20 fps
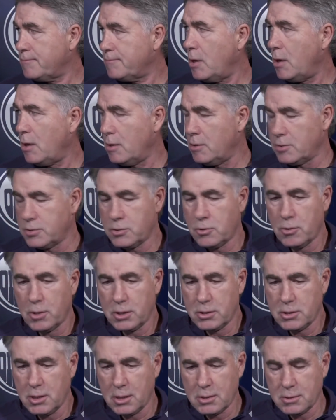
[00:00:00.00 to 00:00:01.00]
All the
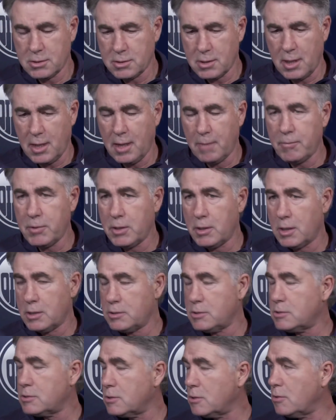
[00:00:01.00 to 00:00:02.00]
scoring chances that happen, not
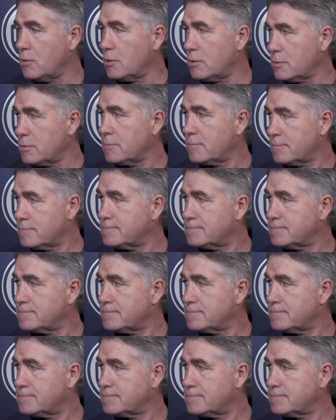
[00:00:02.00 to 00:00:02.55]
just the goals.